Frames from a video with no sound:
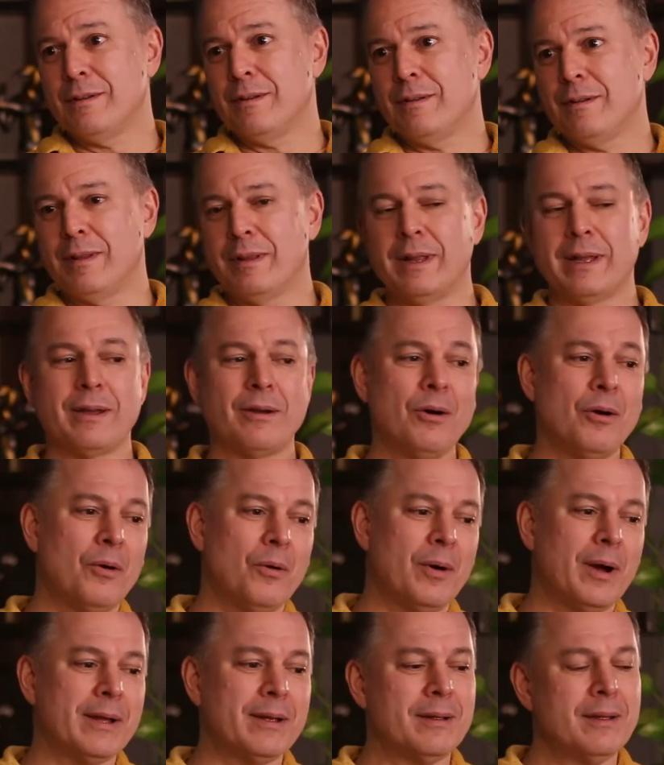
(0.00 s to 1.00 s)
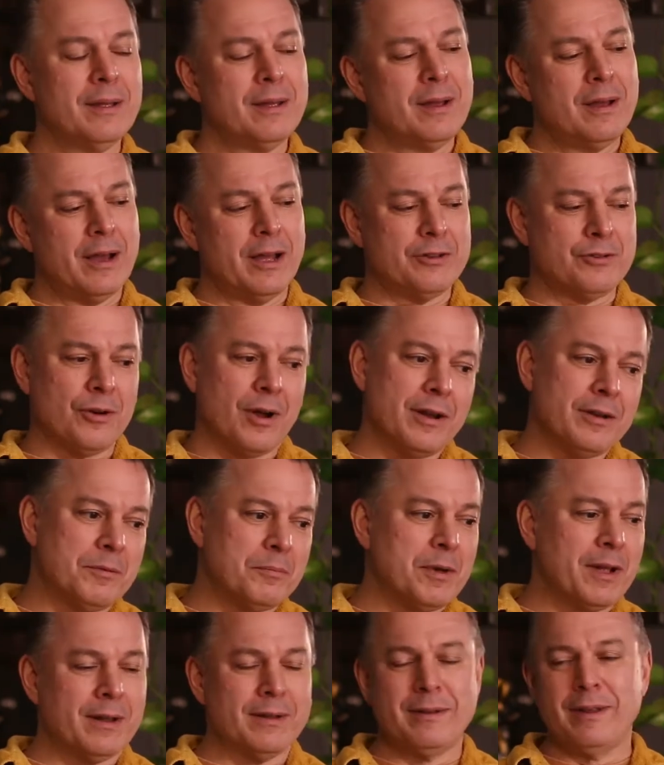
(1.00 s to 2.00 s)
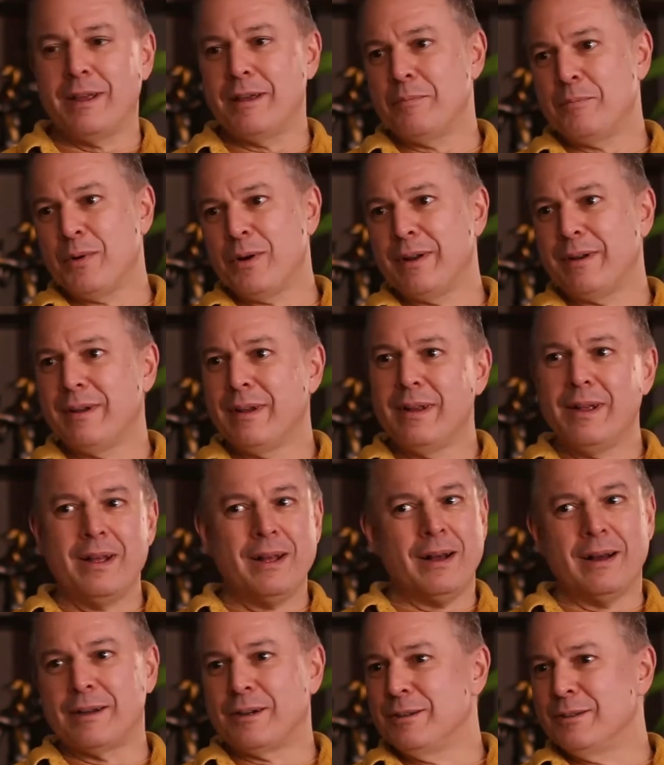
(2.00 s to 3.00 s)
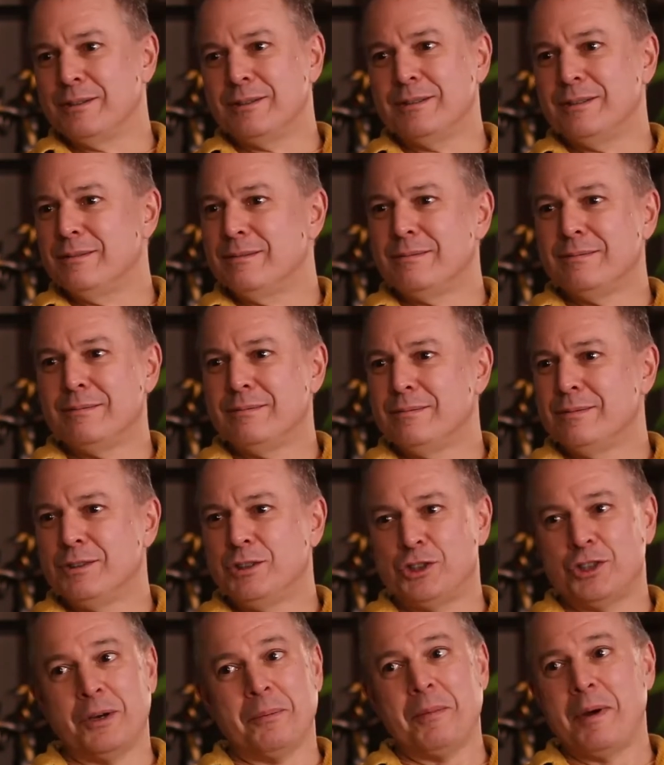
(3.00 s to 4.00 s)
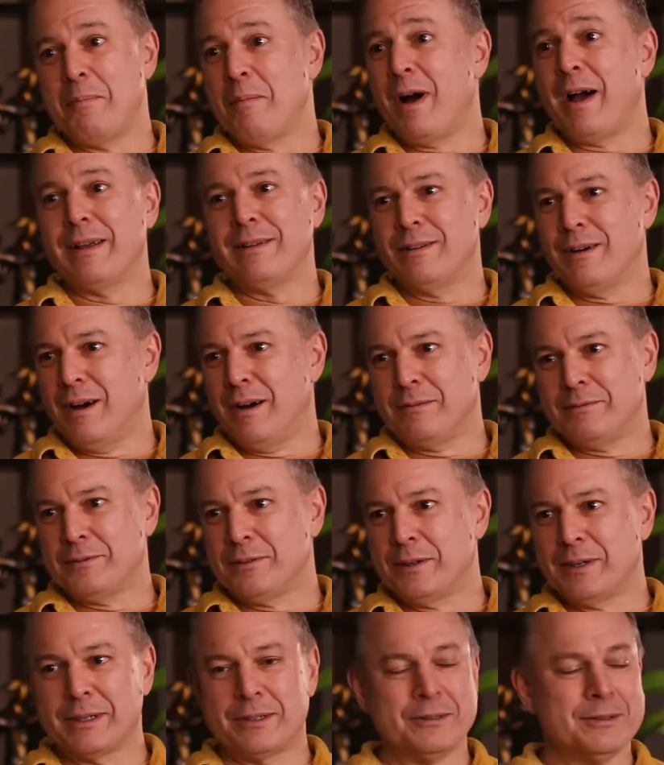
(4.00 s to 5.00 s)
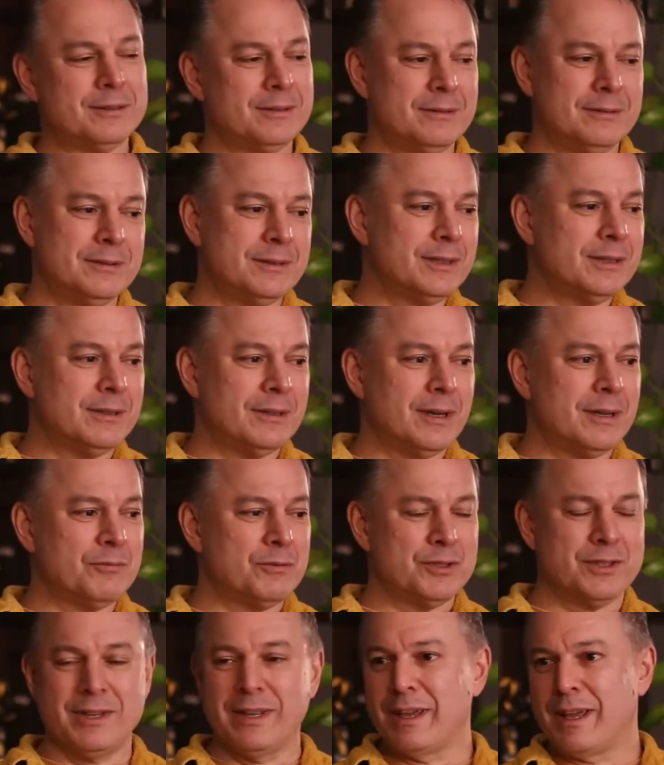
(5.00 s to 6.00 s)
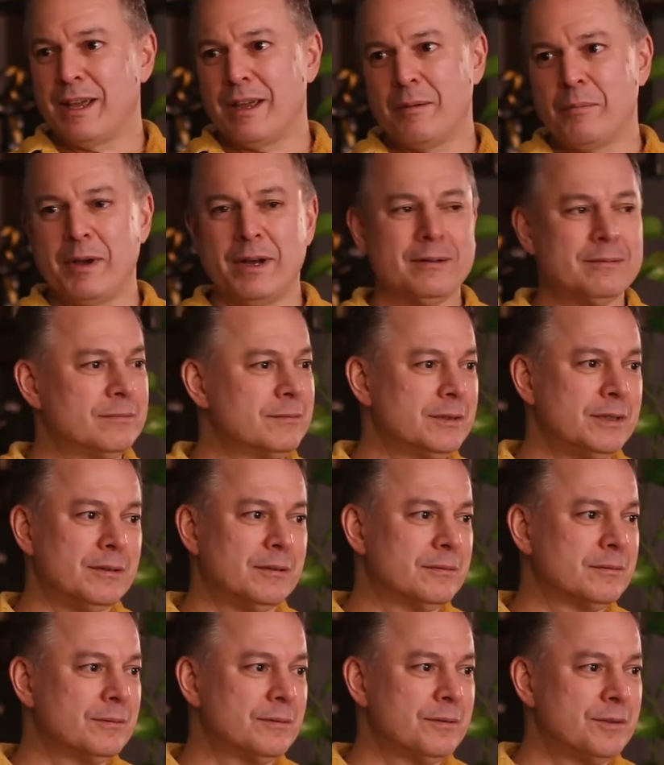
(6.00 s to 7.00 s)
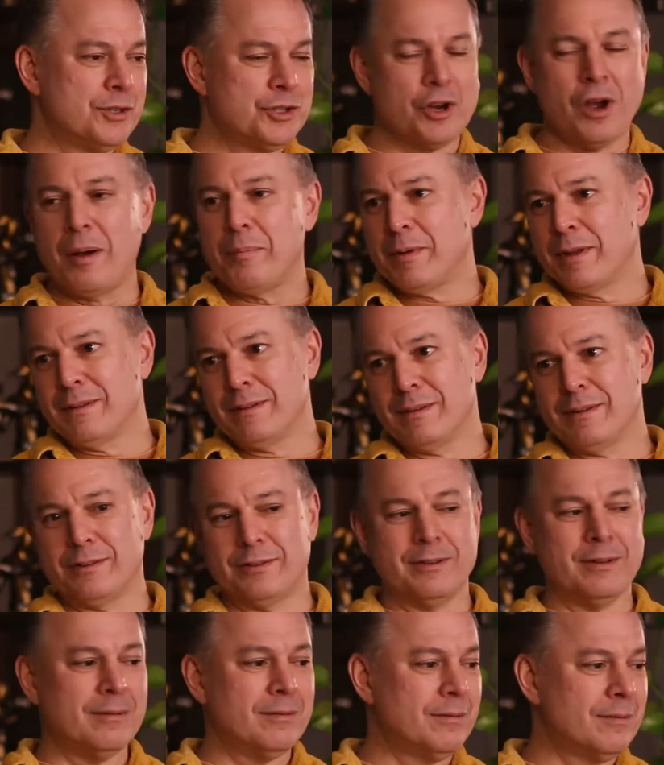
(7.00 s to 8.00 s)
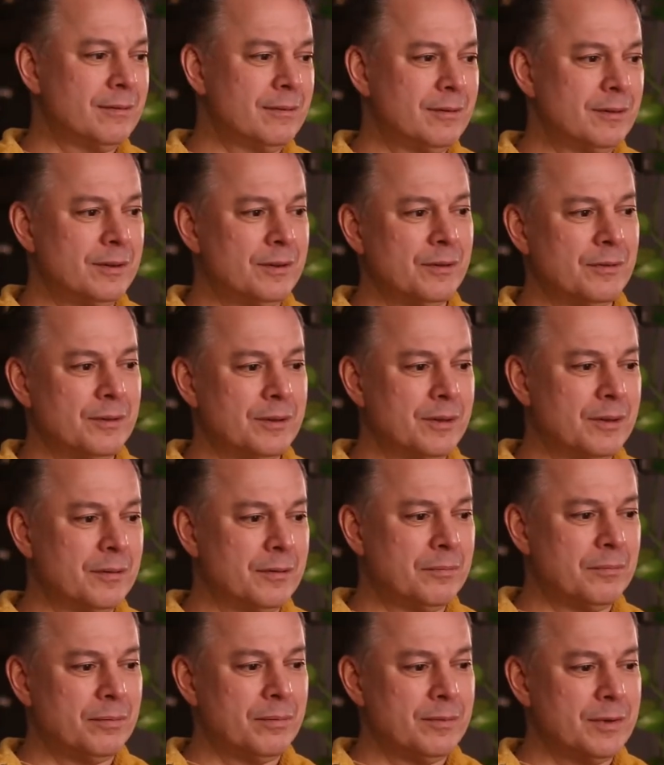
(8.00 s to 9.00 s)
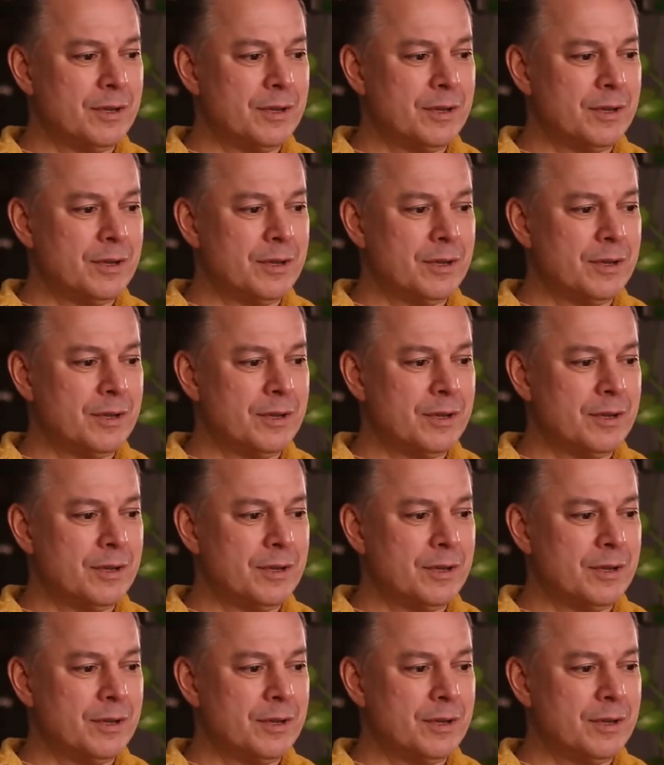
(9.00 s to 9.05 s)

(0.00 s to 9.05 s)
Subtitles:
Like, oh, I tried to meditate, but I couldn't shut my mind off, or I couldn't, I was thinking about, shopping list and doing the,